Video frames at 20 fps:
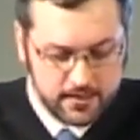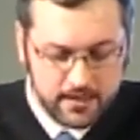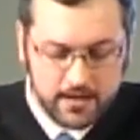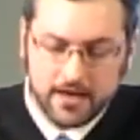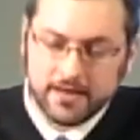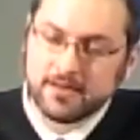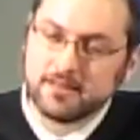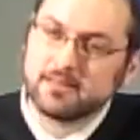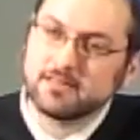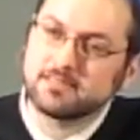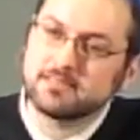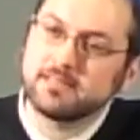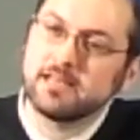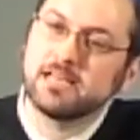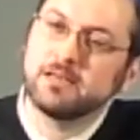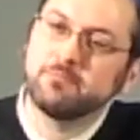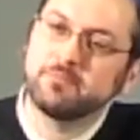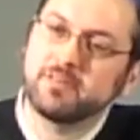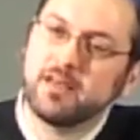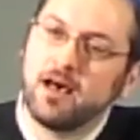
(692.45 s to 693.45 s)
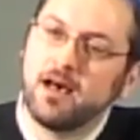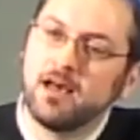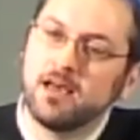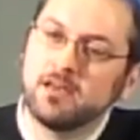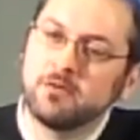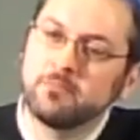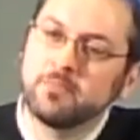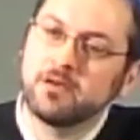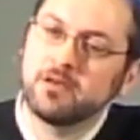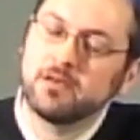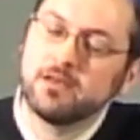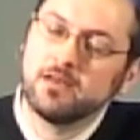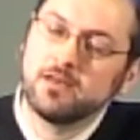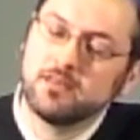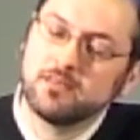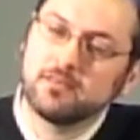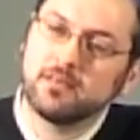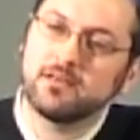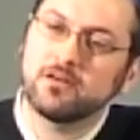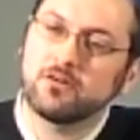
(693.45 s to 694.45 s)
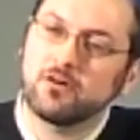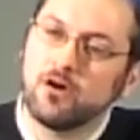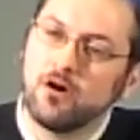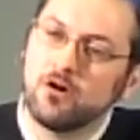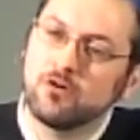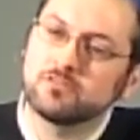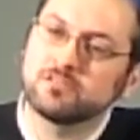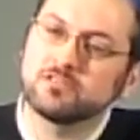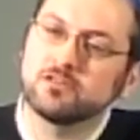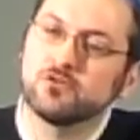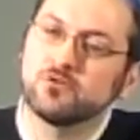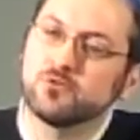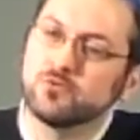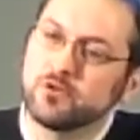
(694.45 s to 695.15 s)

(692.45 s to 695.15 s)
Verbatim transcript: and at the same time, they are also